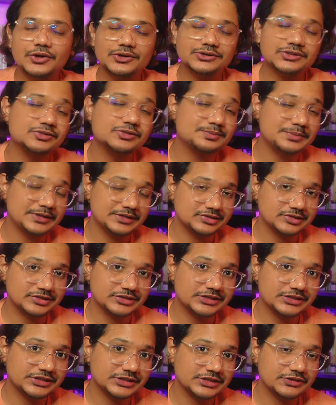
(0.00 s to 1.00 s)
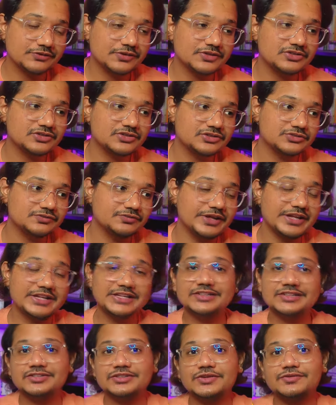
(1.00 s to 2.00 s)
The authors basically give us
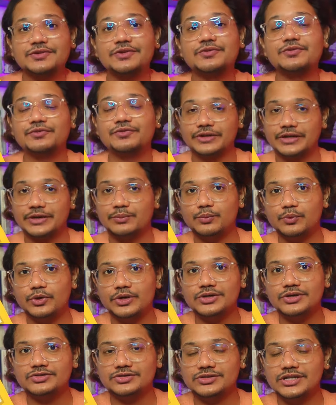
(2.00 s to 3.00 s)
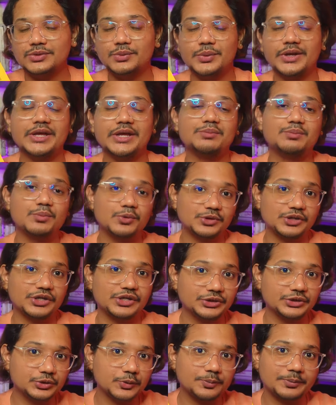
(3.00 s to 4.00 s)
various different frameworks that we can put
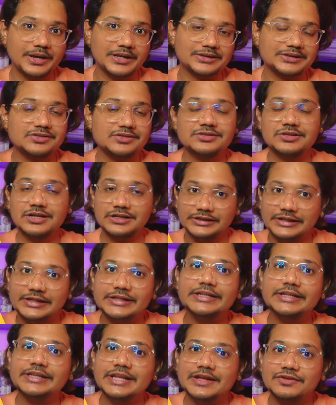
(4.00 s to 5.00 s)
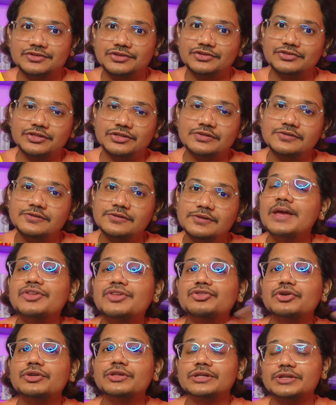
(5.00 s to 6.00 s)
into practice in our daily lives itself
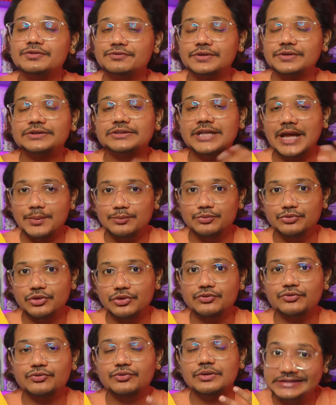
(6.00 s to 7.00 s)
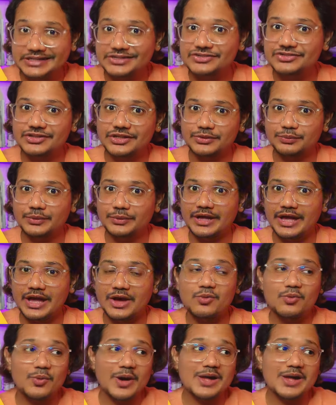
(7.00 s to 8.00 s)
based on the different types of needs that we
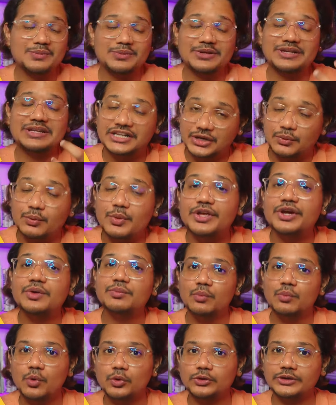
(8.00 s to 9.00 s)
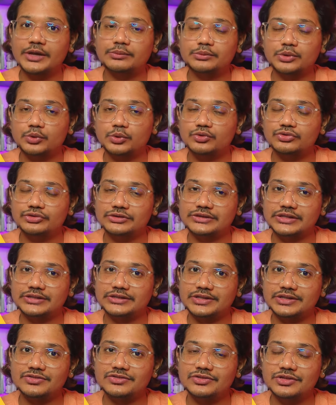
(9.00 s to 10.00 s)
have where we require more time to do certain
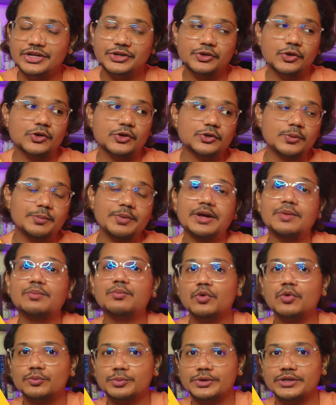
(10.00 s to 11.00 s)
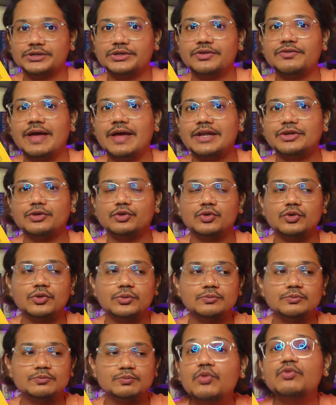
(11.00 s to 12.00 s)
things in order to become more productive and you know
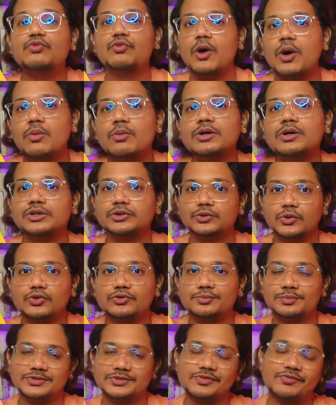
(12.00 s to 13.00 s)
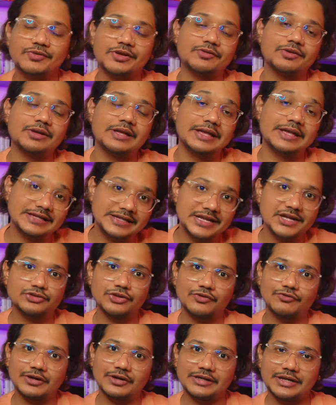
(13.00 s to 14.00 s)
move forward in those specific areas
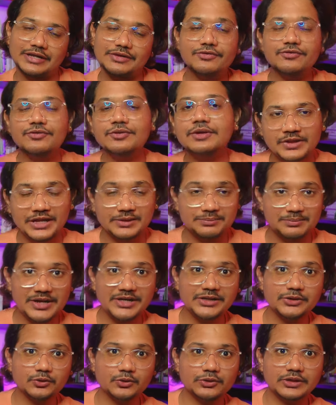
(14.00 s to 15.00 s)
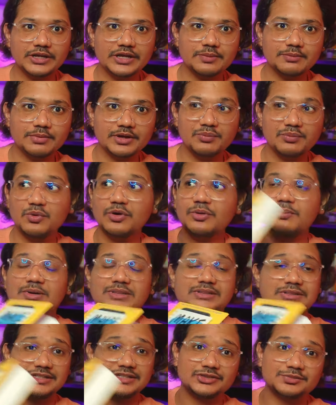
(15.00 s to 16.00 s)
of our life. It might look like a big book,
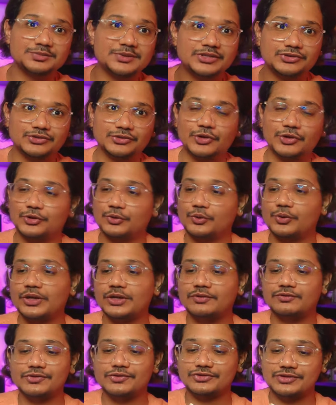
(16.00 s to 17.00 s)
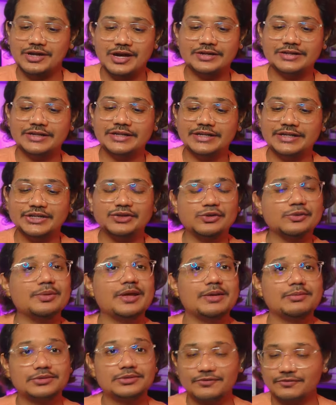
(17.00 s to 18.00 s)
but trust me, it's not. Okay, if you start reading it, you'll
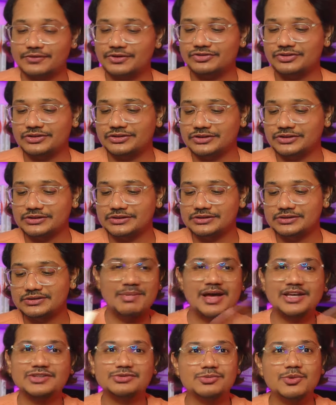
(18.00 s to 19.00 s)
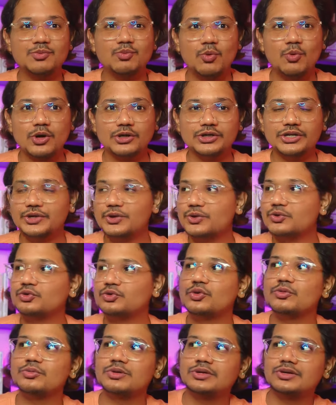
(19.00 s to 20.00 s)
be able to finish it in maximum one day or
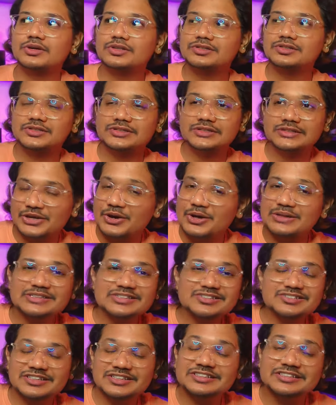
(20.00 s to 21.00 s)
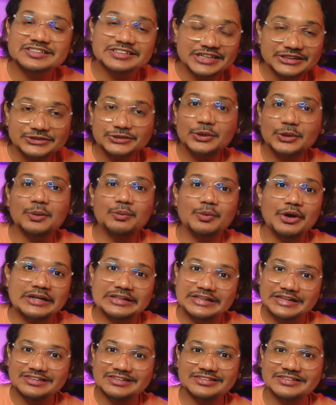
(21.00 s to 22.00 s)
so because the authors just get to the
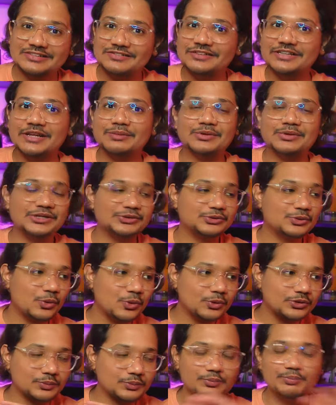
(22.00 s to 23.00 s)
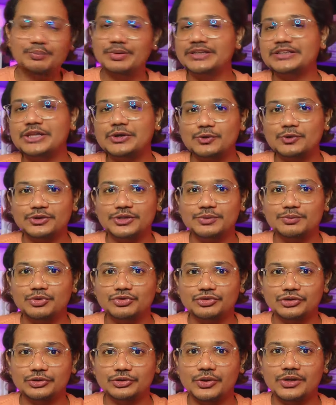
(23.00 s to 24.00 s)
point each and every time. They don't beat around the
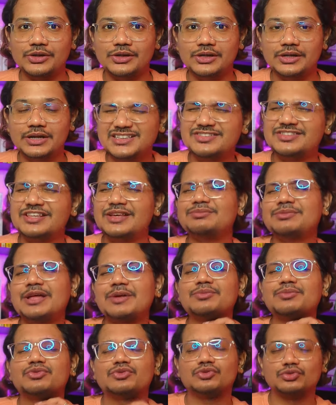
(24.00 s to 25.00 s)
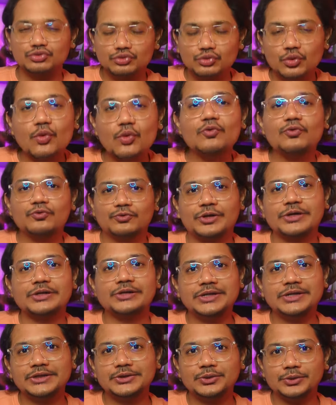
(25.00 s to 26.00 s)
bush at all. At the same time, it's so
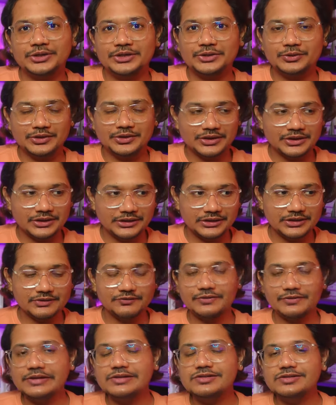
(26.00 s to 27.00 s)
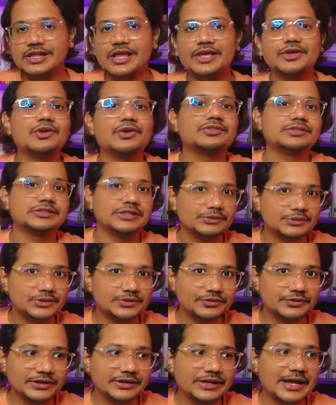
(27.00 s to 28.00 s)
friendly to read. Okay, it feels like you're sitting with
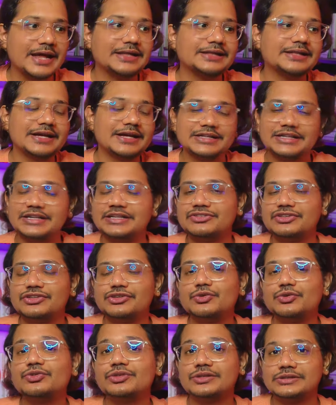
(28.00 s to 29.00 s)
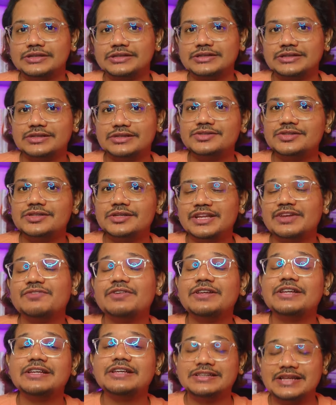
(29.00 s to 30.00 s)
a friend and they are teaching you certain things in a
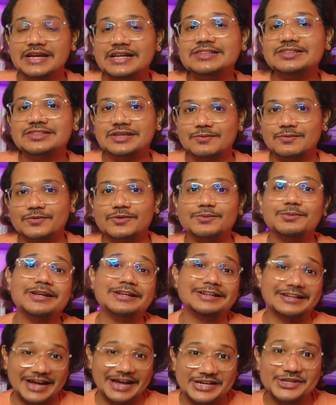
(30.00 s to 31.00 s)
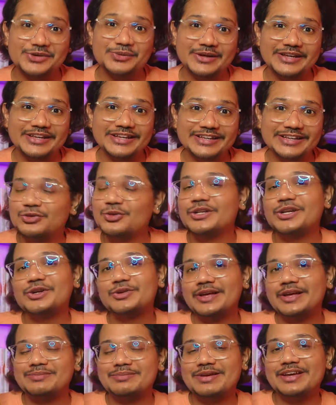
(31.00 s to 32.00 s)
very nice, comfortable, and kind way so that
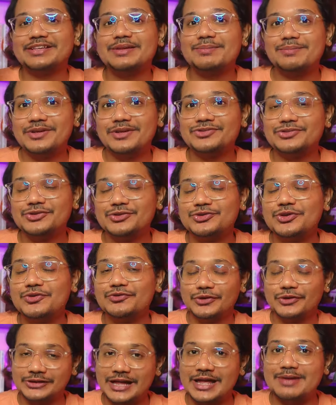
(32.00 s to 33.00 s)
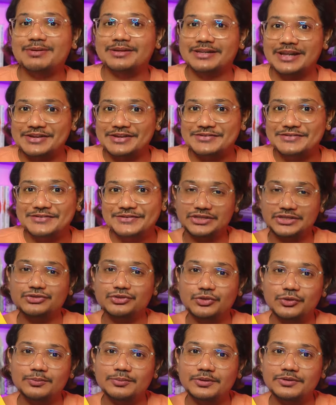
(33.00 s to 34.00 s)
you can make the best use of your time in life. Please
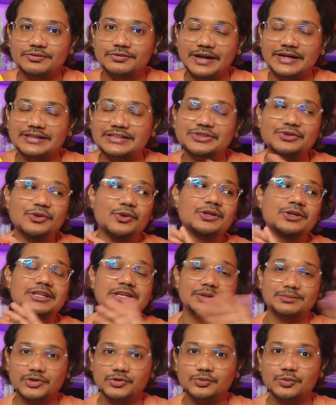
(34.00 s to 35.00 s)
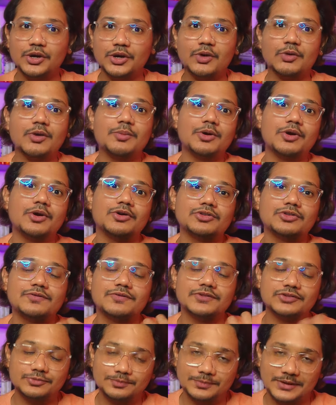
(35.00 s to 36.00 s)
don't be frightened or keep this book away because of
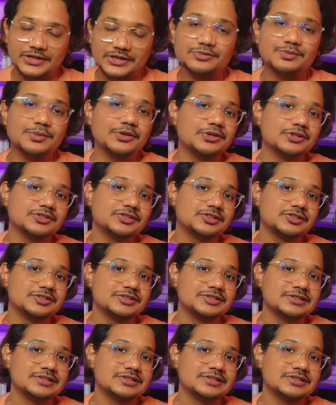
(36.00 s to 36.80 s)
its price because